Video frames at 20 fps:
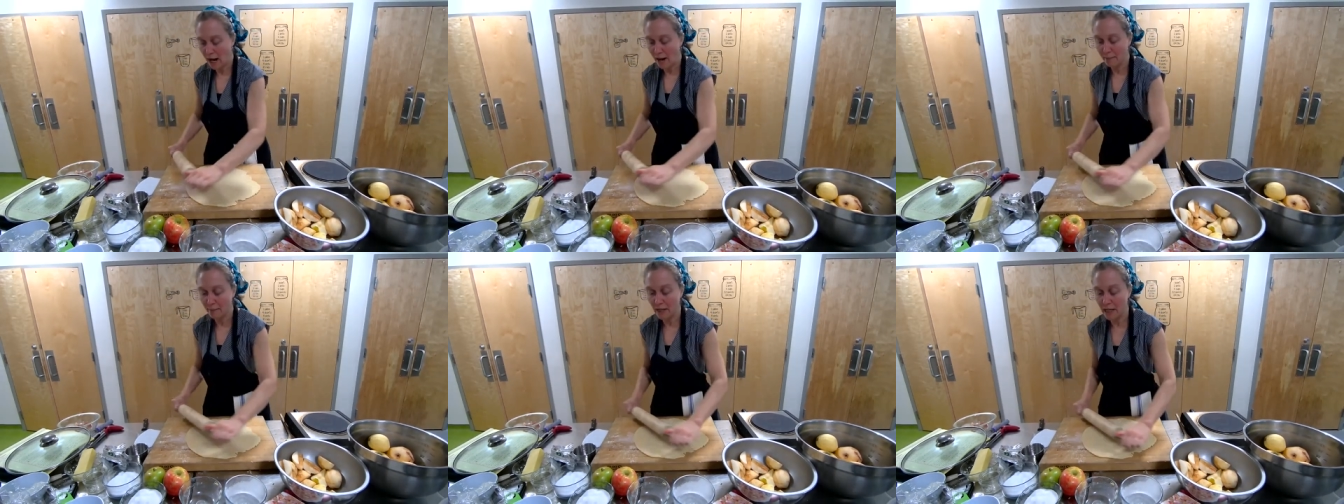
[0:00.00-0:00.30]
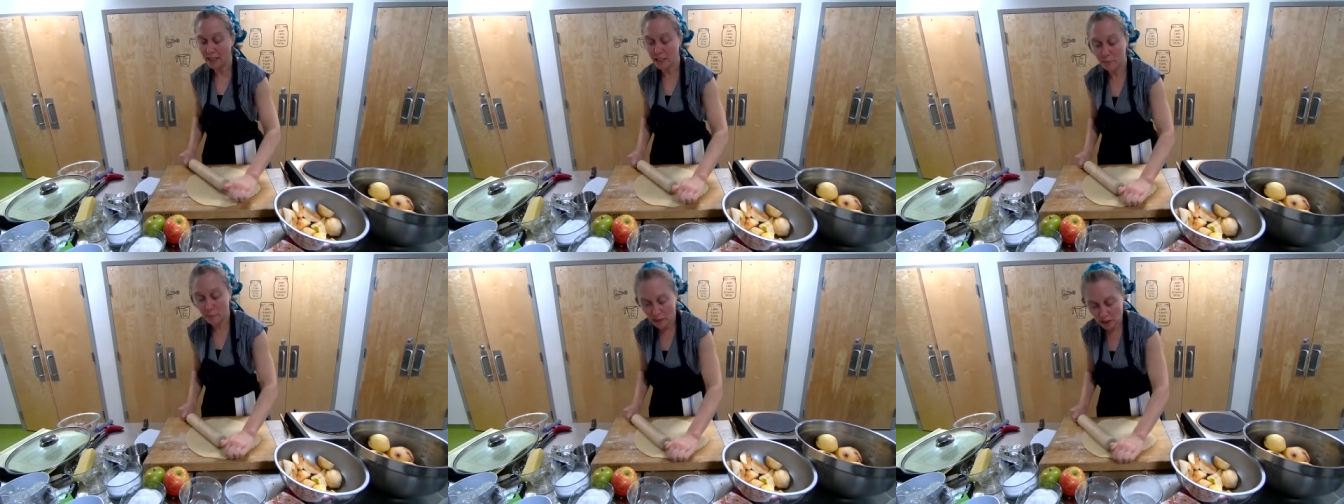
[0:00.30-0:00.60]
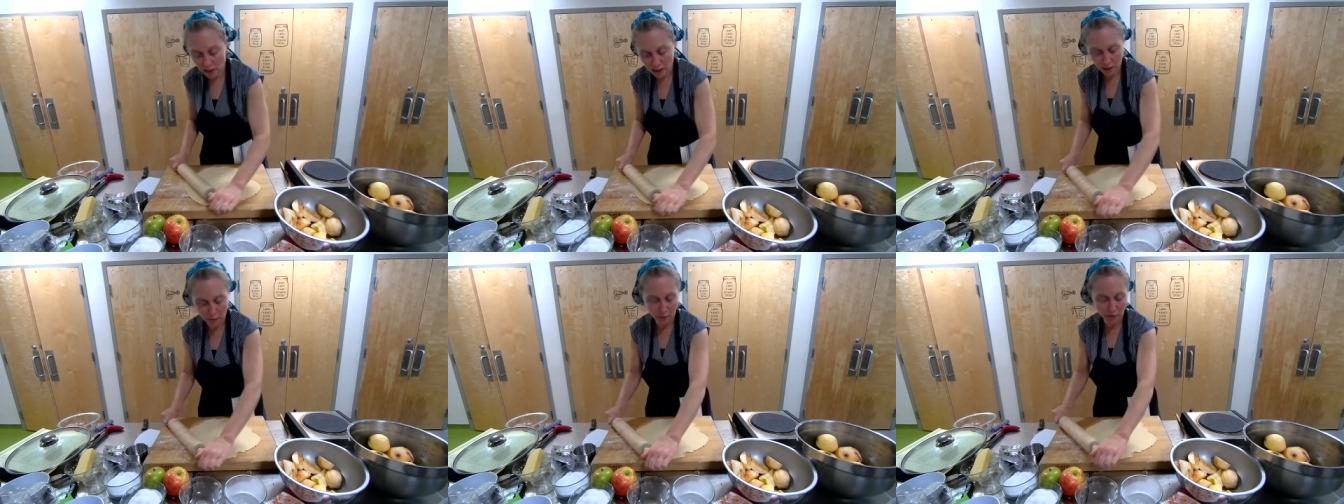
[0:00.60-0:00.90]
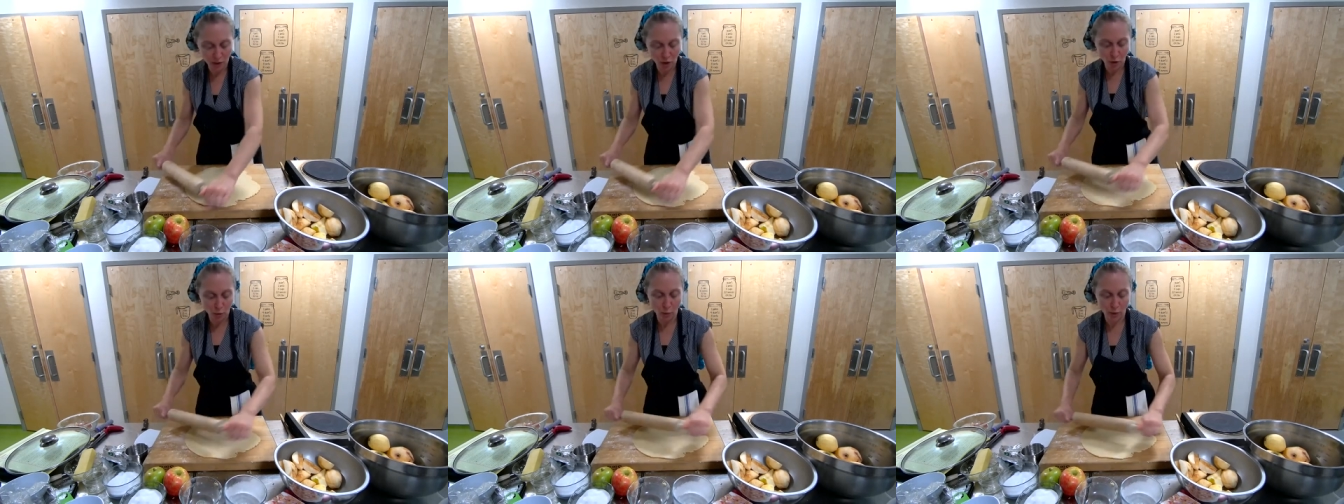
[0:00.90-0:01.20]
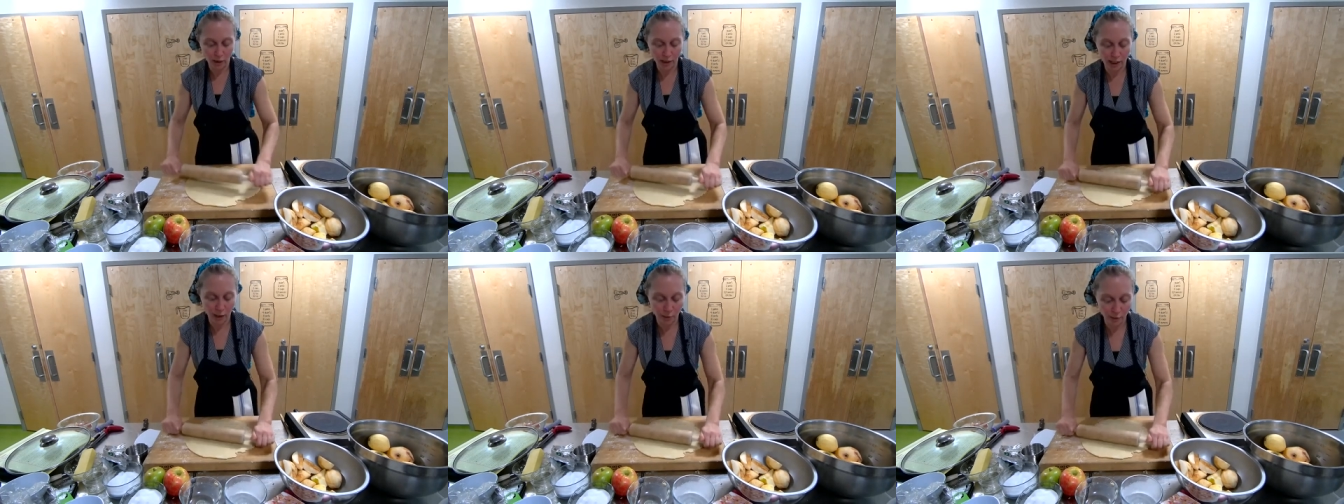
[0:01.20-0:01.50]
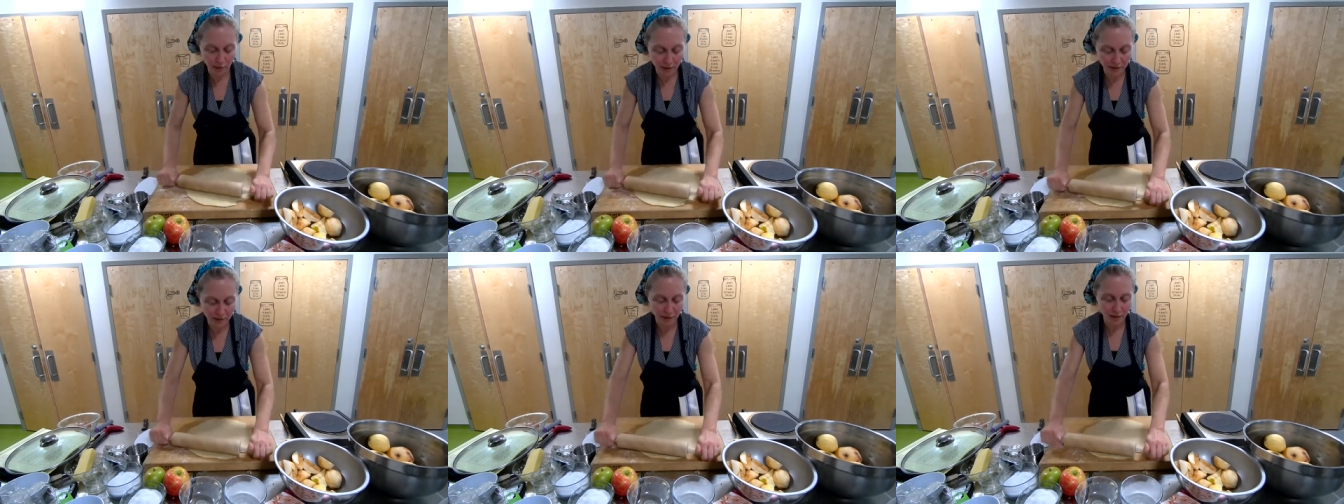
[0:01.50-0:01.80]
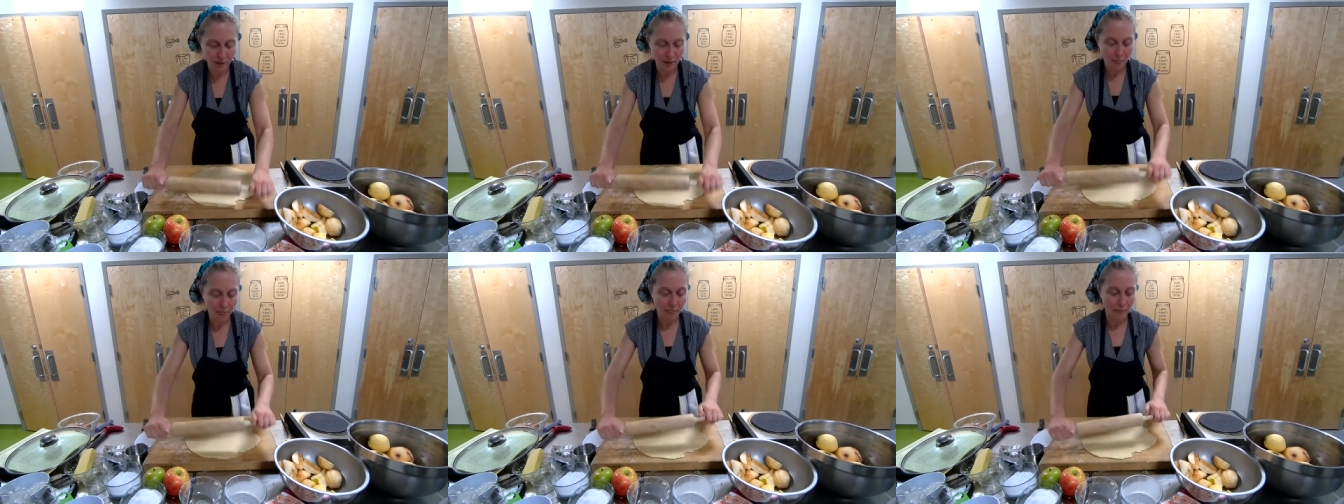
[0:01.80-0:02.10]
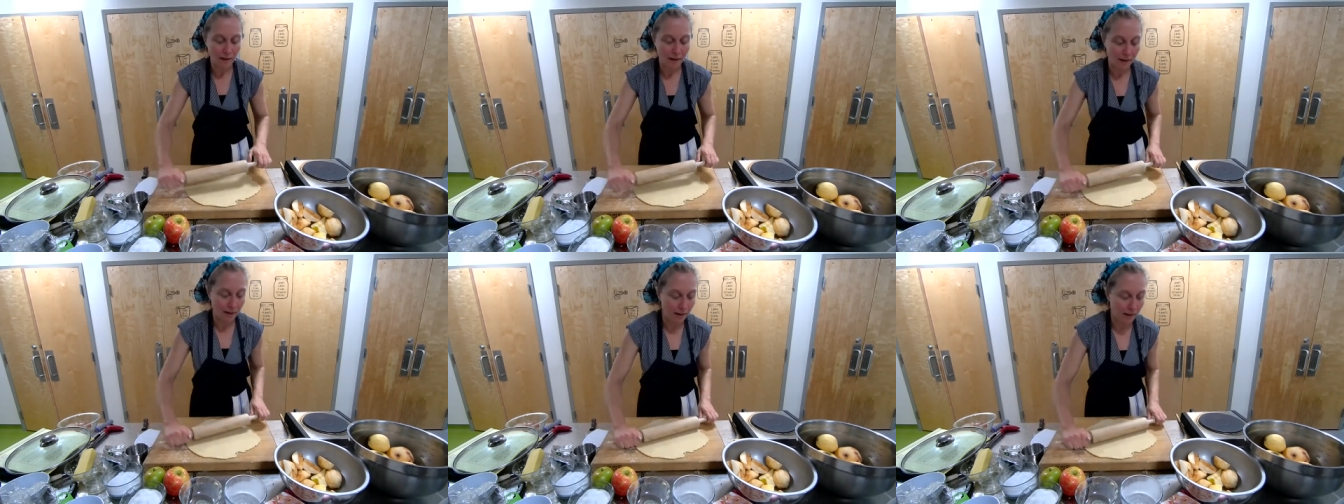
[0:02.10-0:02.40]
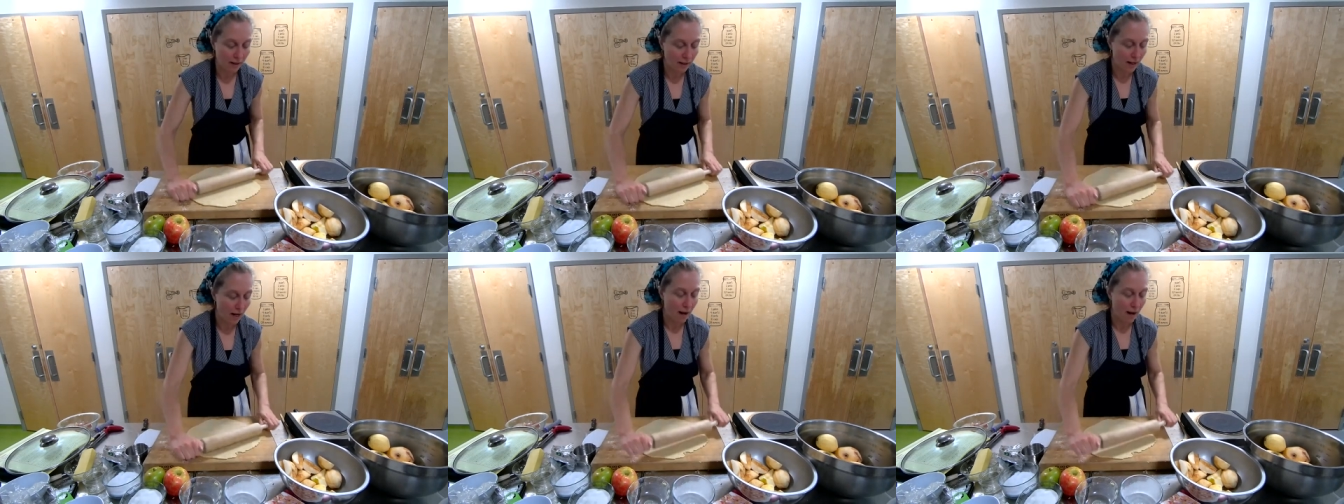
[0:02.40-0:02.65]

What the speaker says: especially when you're working with the